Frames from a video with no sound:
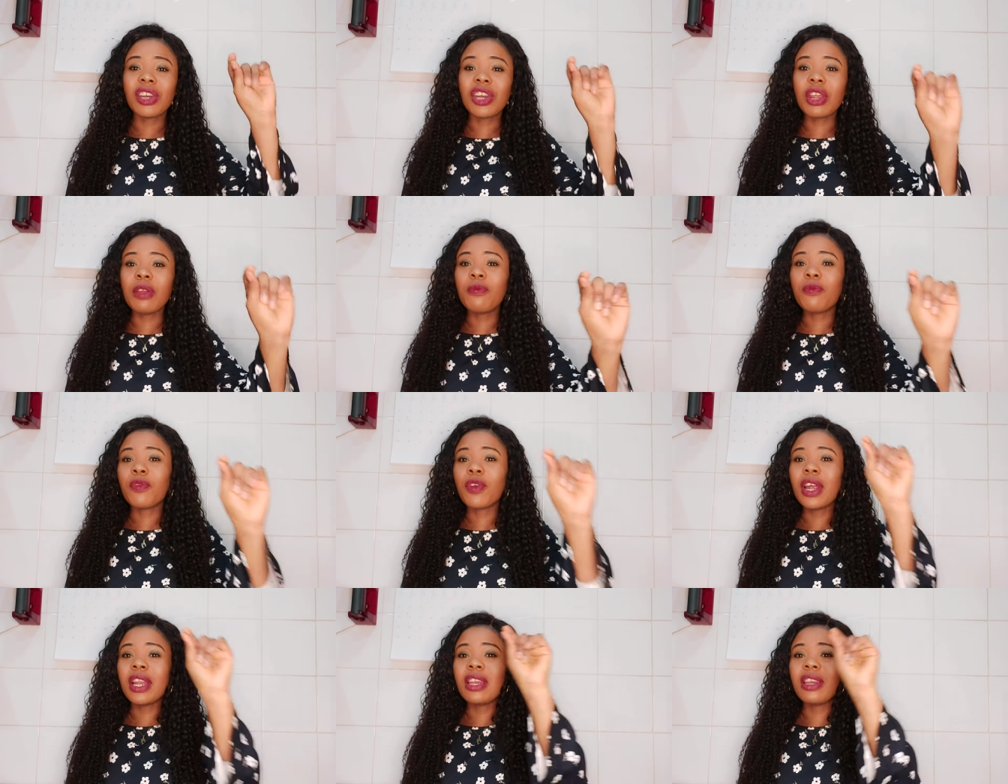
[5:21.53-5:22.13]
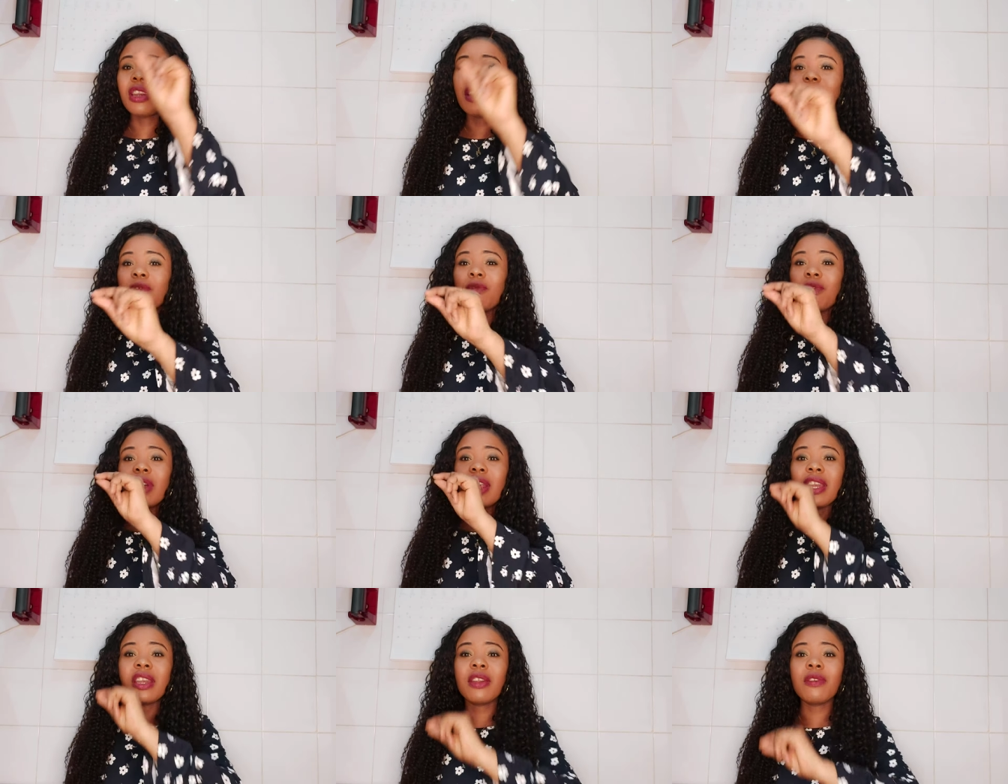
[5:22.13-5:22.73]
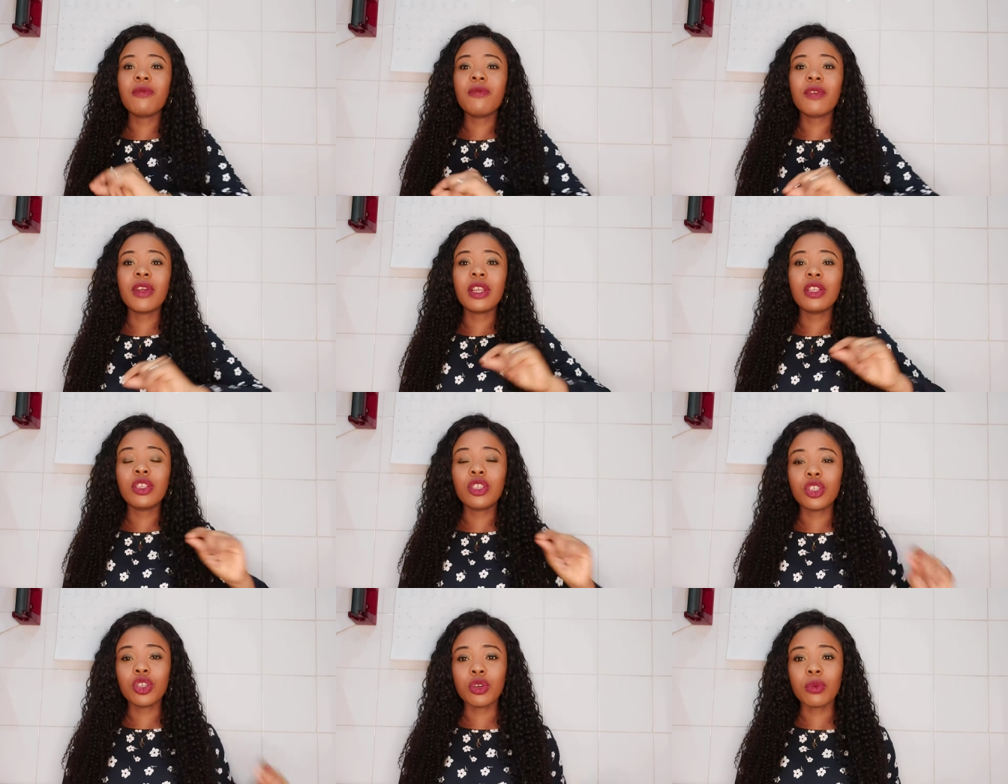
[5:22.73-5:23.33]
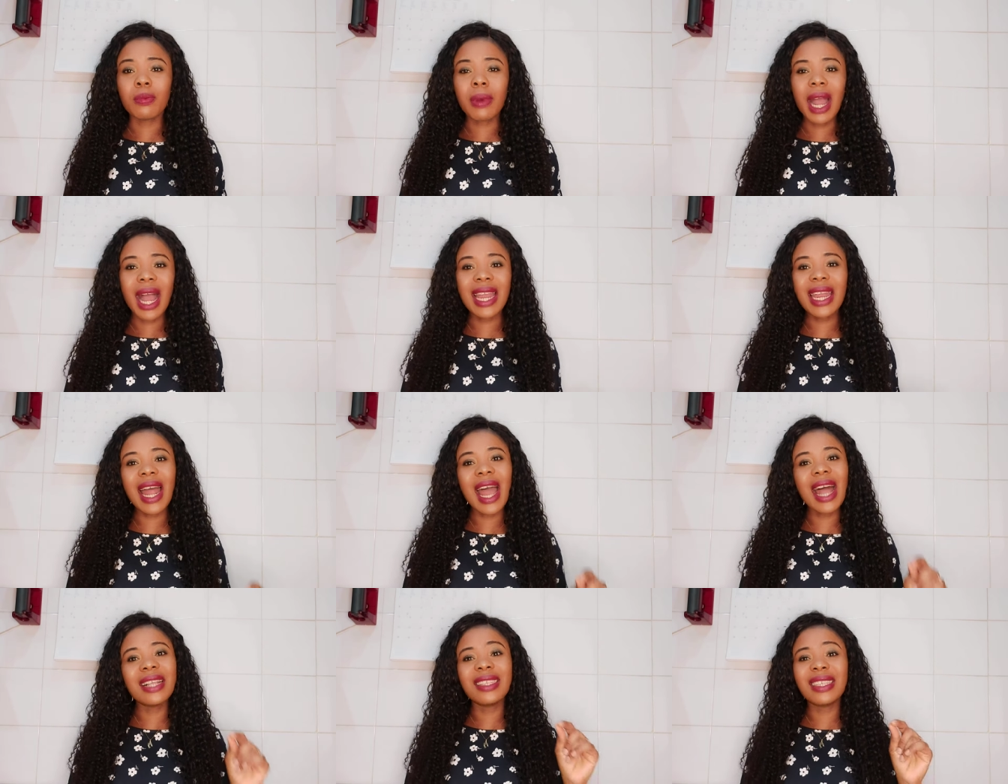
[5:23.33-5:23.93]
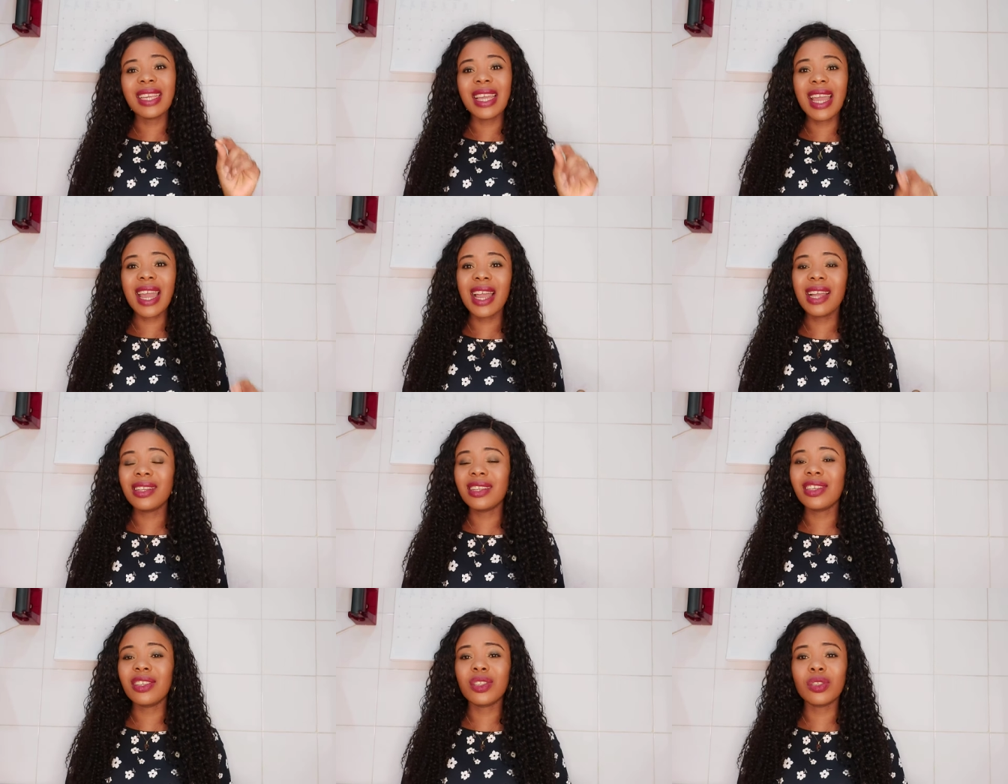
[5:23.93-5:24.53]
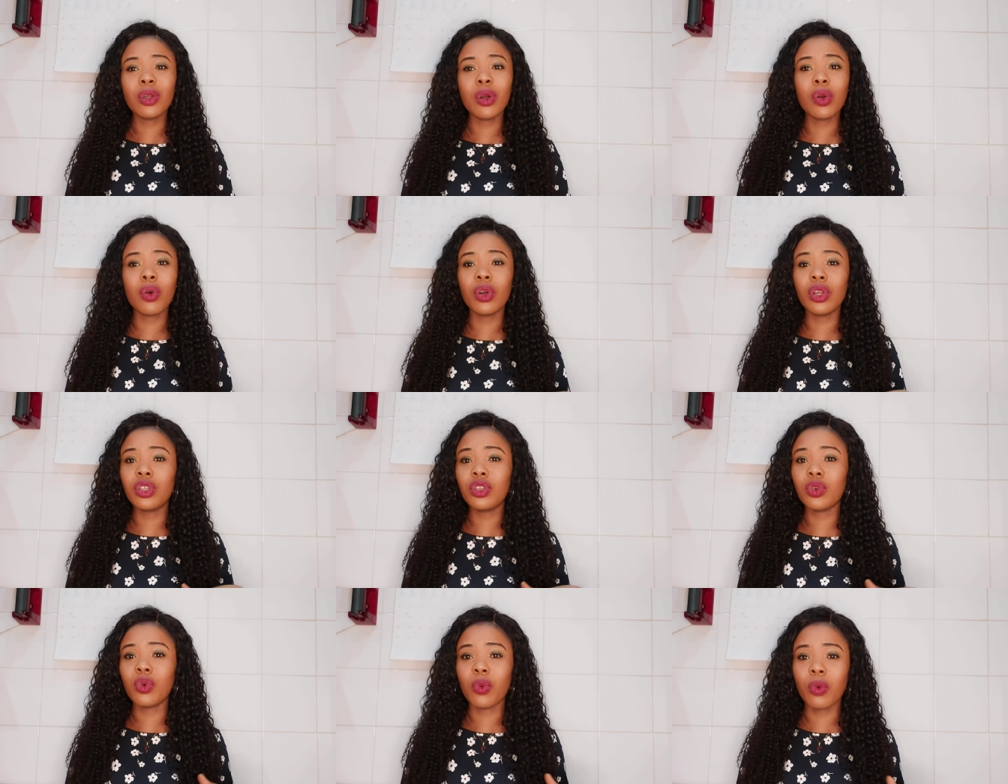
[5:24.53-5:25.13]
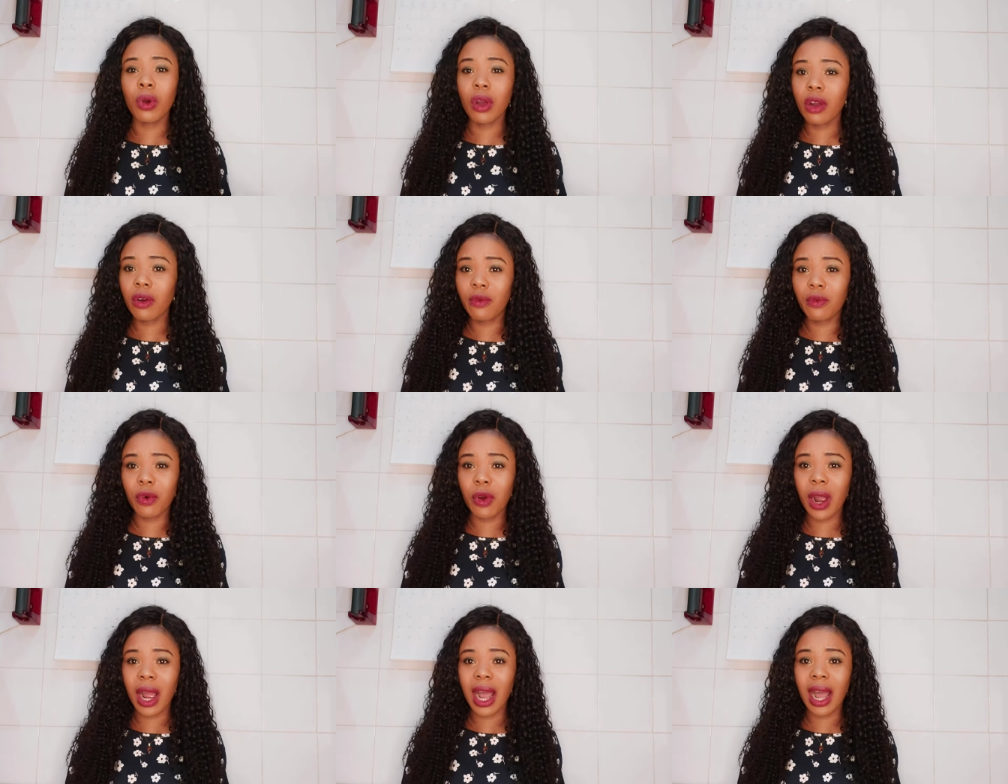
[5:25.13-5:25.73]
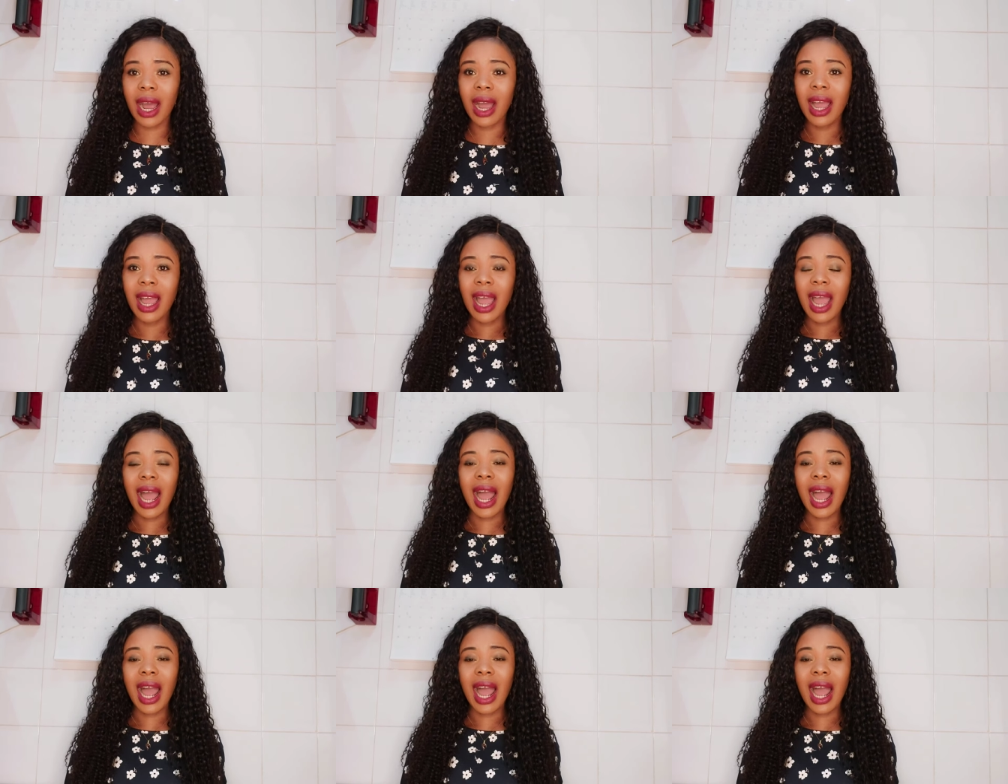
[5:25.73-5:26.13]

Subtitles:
different tube, and at the end it's not going to work for her,